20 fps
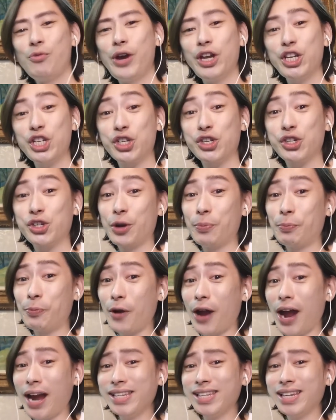Which
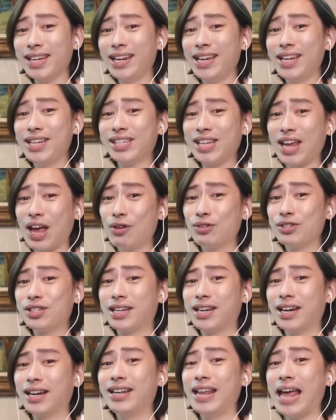surprisingly
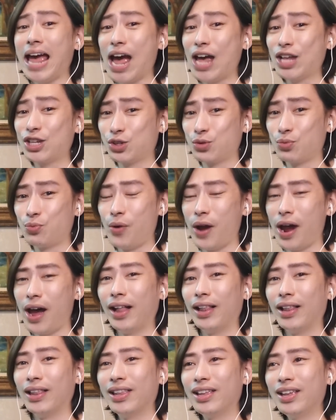sounds good as
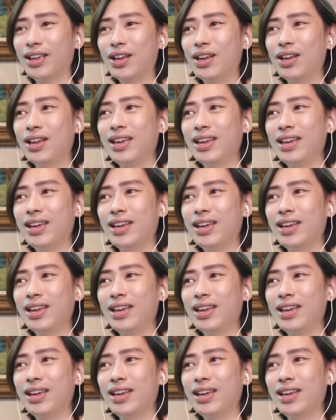well.